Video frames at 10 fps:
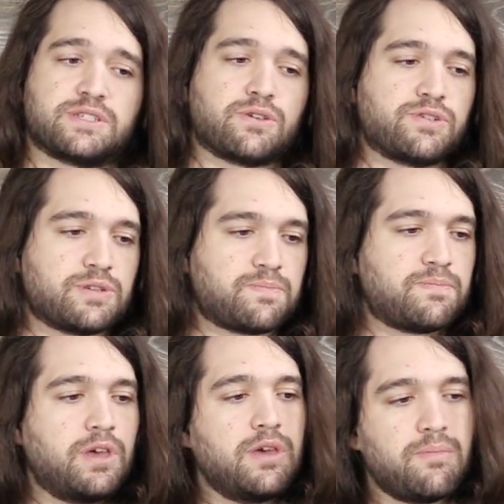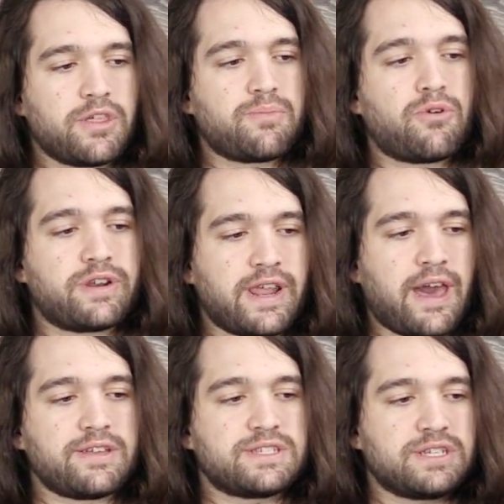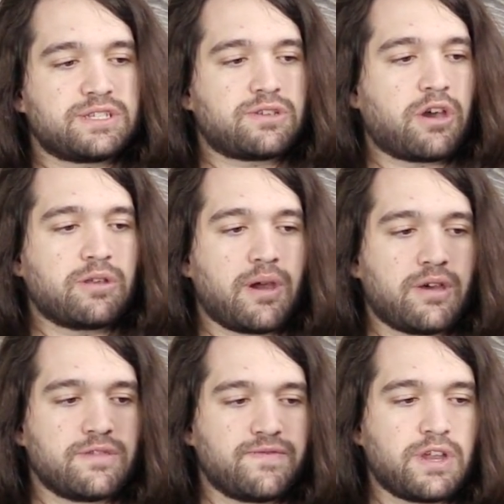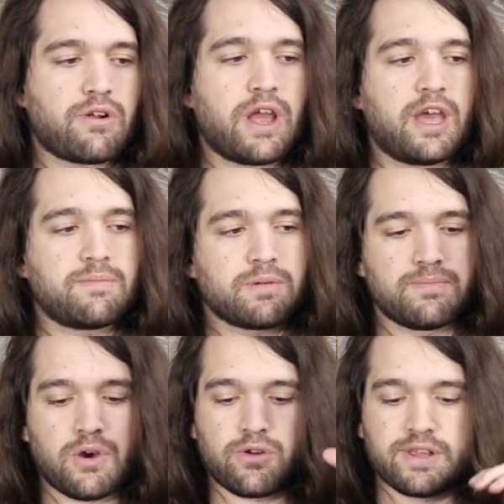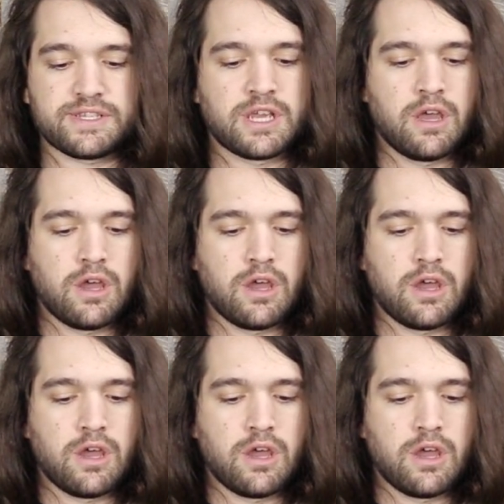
So as a motherboard analysis, talking about the VRM components,